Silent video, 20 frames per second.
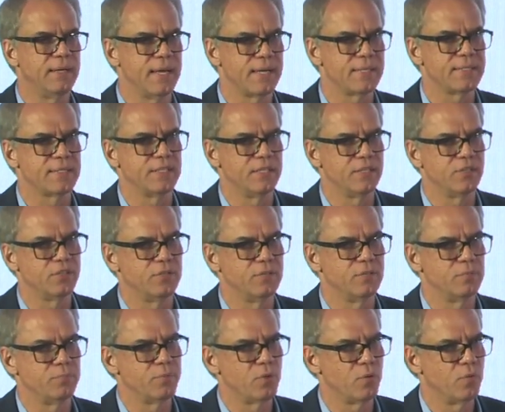
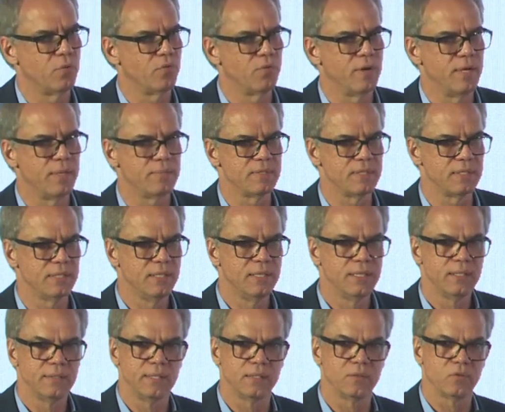extension programs
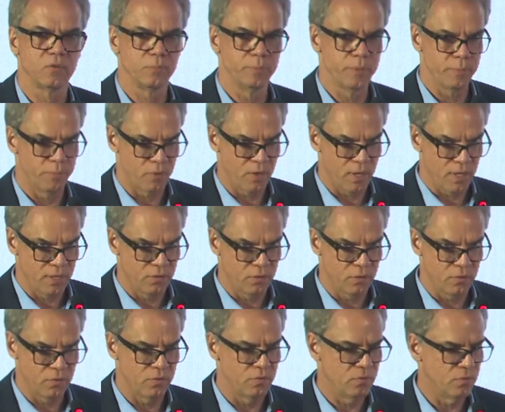that could be brought
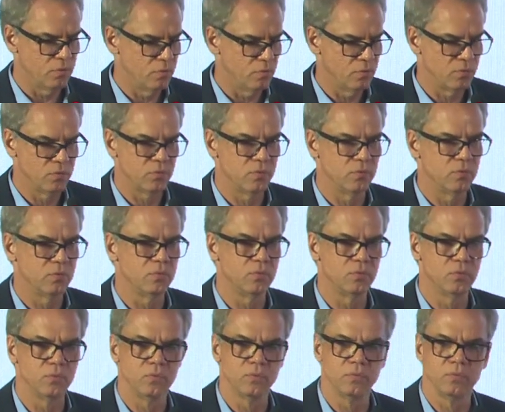to
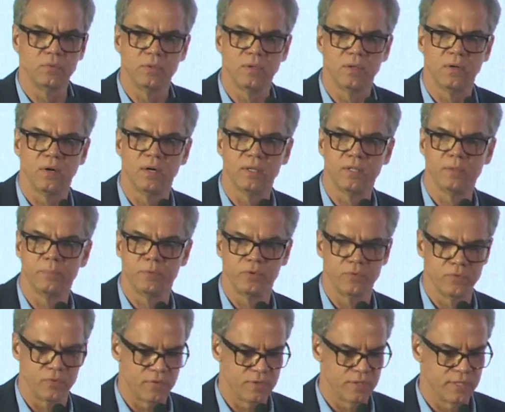other
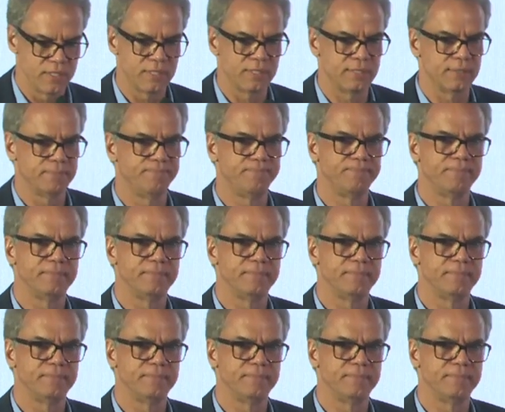producers.